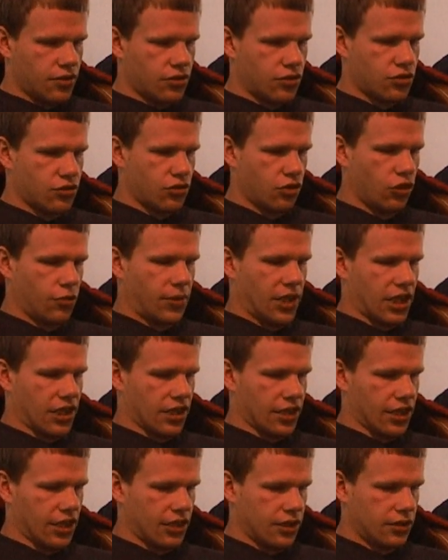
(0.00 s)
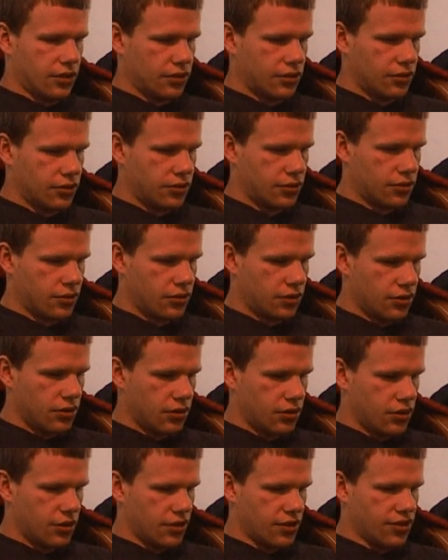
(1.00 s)
scroll bar here.
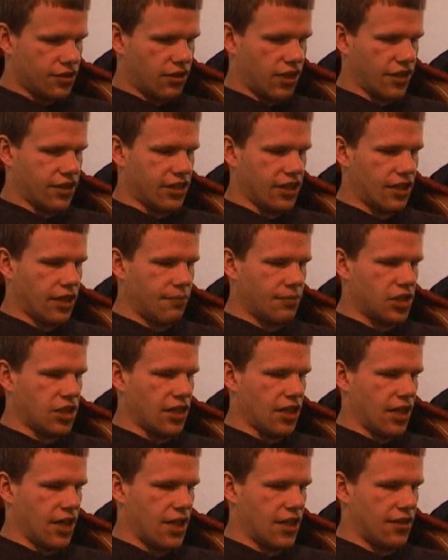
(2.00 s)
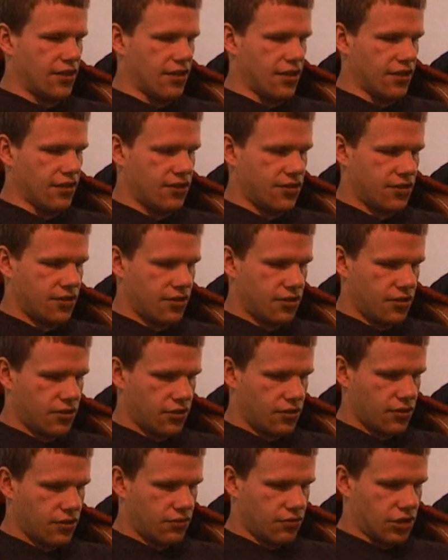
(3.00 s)
So I think I'm to the end of this,
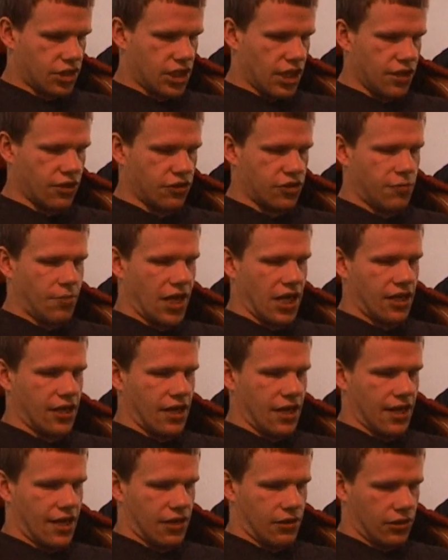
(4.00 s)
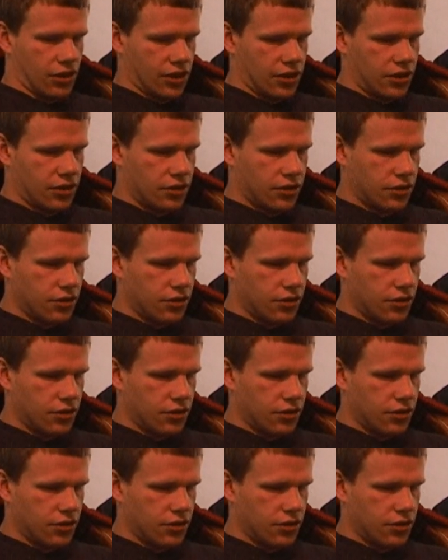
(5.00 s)
which I know it's about an hour.